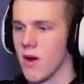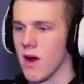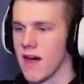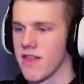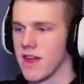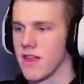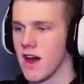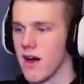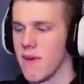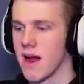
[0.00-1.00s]
Well, I think
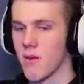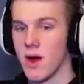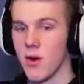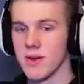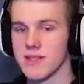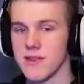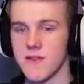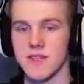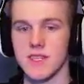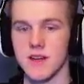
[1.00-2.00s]
the humpback whale wants to
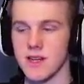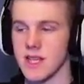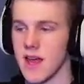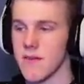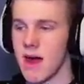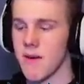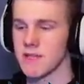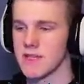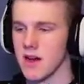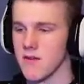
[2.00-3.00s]
leave the series and the
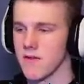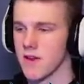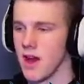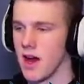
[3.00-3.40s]
map itself.